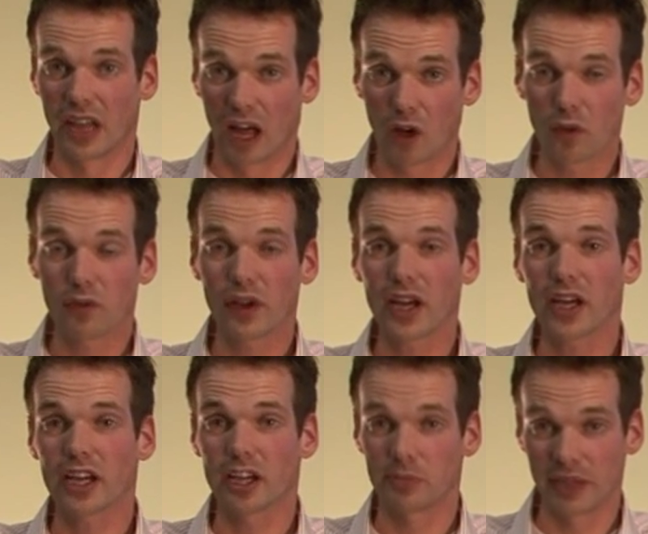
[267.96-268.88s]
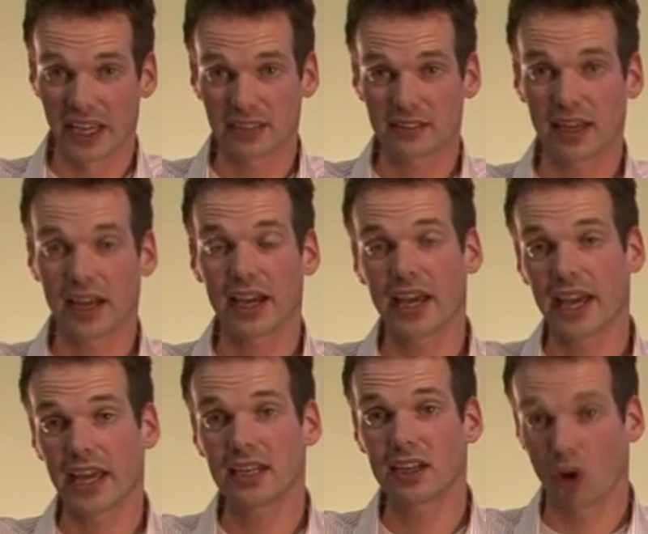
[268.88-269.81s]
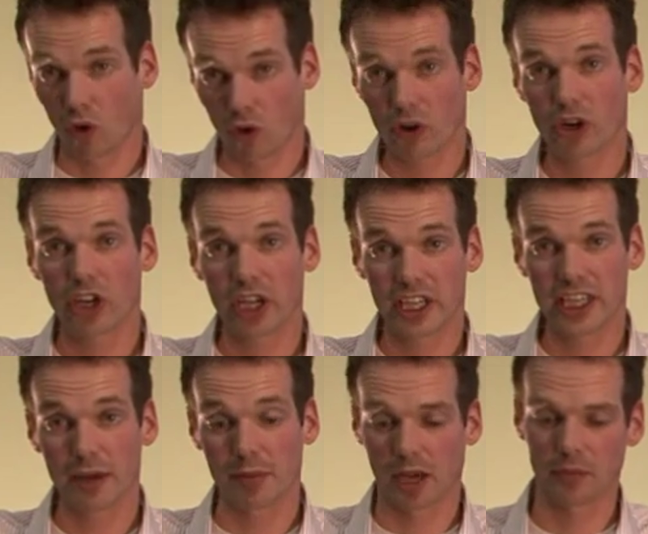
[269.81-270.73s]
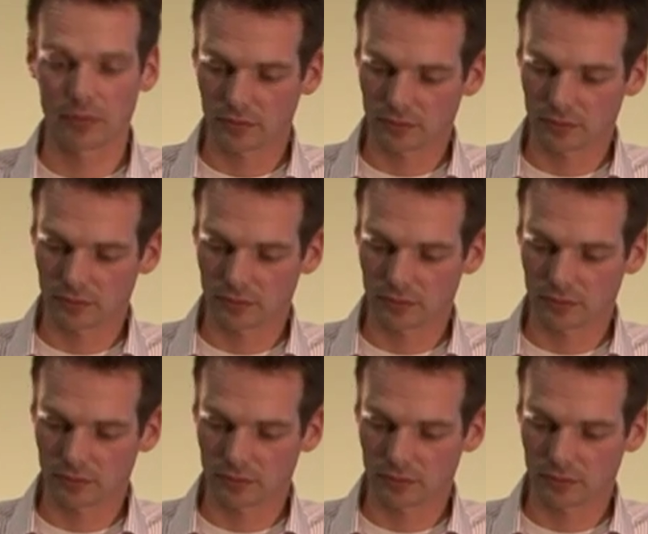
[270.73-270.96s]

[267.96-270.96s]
alpha, a beta, and or a gamma.